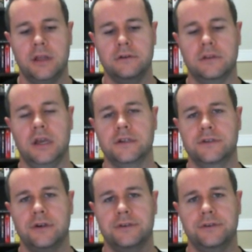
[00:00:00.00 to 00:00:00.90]
underlying
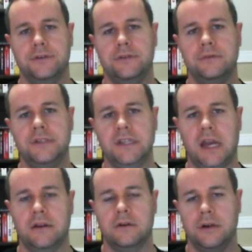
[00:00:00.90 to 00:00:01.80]
structure to the
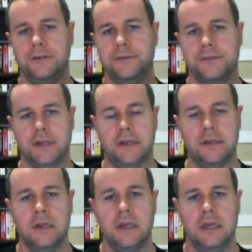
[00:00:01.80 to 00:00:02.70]
data on your site.